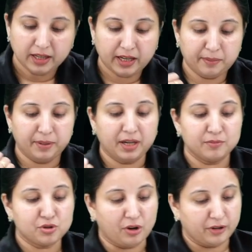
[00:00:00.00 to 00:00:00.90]
It
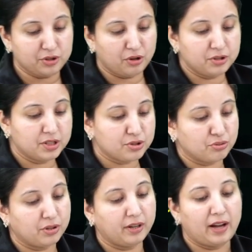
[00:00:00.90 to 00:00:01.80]
becomes horizontal
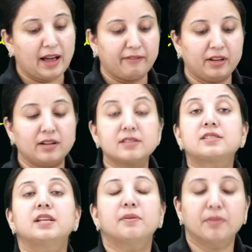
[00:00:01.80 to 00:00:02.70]
sooner, having a
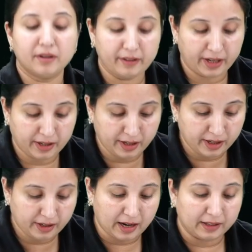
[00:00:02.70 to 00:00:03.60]
steeper
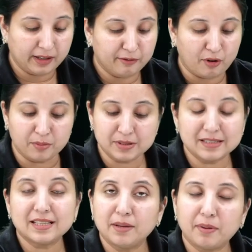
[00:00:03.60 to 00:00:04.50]
gradient, and then forms
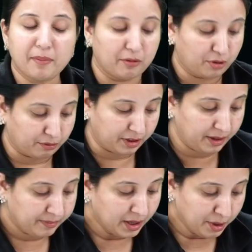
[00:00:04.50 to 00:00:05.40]
the same amount of
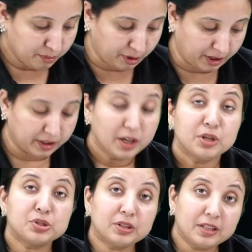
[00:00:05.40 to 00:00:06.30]
the product.
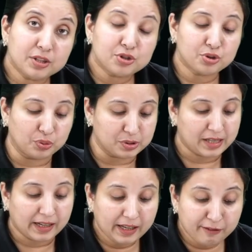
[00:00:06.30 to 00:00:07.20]
So this shows
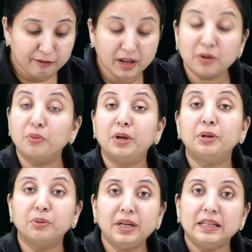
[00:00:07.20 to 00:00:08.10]
that if we are
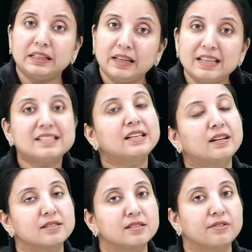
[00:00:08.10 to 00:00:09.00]
going to increase the
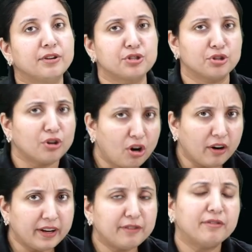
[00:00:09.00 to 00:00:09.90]
concentration,
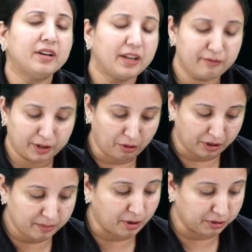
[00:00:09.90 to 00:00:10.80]
or even if I
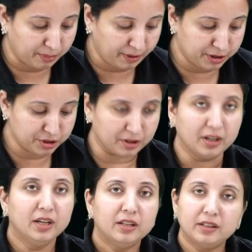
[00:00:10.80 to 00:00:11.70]
talk about the pressure,
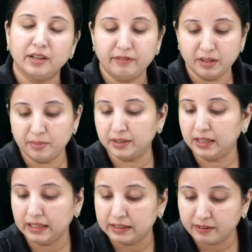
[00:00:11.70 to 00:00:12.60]
there will be
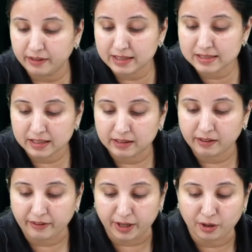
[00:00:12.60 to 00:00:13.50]
the increase in
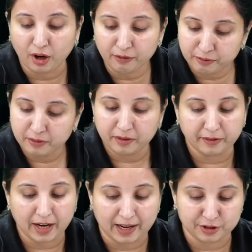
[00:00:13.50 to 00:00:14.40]
the rate of
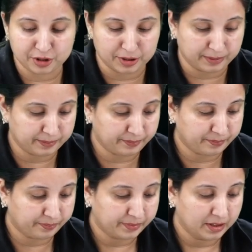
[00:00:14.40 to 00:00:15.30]
reaction.
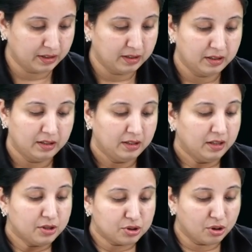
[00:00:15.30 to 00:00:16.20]

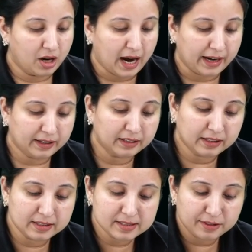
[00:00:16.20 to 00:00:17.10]
So higher the
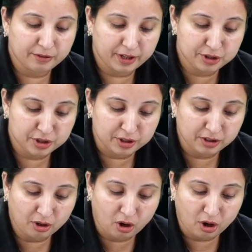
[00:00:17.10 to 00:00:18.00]

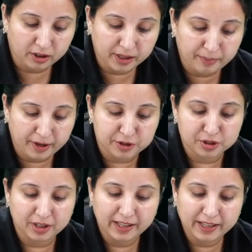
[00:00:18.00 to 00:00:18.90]
concentration or the
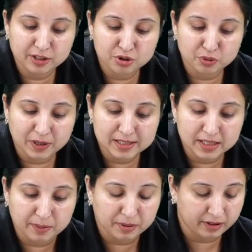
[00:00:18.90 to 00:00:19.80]
pressure leads to a
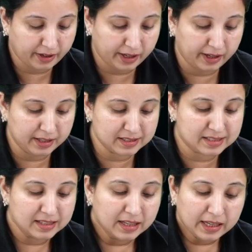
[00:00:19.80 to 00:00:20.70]
steeper
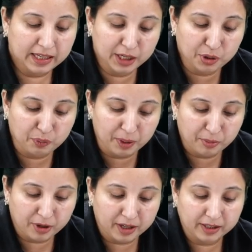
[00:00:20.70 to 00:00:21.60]
gradients. Equal
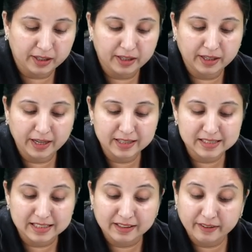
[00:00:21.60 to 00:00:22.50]
product
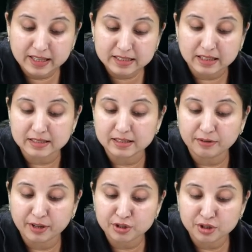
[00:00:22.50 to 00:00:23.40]
indicates increased
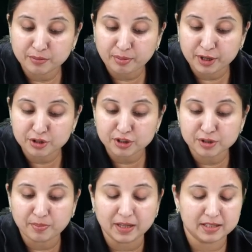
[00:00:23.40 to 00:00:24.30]
concentration, pressure
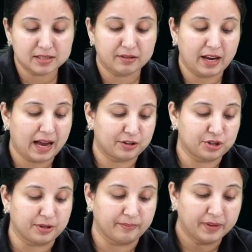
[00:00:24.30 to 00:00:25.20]
speeds
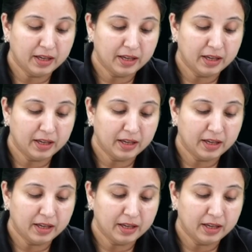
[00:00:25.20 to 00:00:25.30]
reaction.